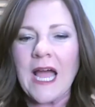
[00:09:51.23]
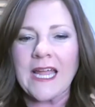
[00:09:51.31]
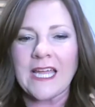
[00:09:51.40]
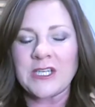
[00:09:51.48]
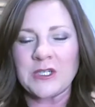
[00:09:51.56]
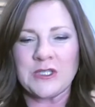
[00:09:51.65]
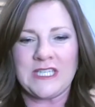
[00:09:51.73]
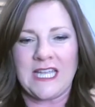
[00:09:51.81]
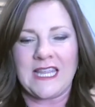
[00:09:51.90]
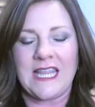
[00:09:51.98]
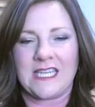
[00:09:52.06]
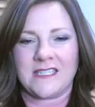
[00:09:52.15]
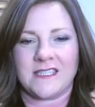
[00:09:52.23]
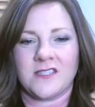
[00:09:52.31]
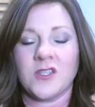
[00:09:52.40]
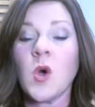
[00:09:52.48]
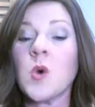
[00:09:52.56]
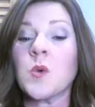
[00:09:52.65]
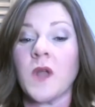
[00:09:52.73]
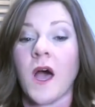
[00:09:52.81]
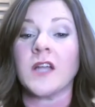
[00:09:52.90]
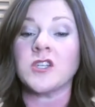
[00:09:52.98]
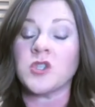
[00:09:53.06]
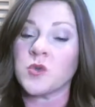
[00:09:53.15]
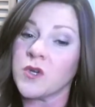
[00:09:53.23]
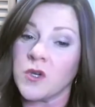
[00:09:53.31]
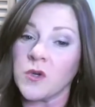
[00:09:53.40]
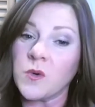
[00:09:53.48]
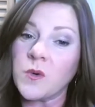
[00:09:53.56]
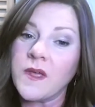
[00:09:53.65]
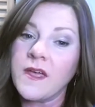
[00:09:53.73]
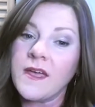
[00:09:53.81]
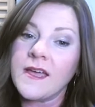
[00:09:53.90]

I understand that is so not true.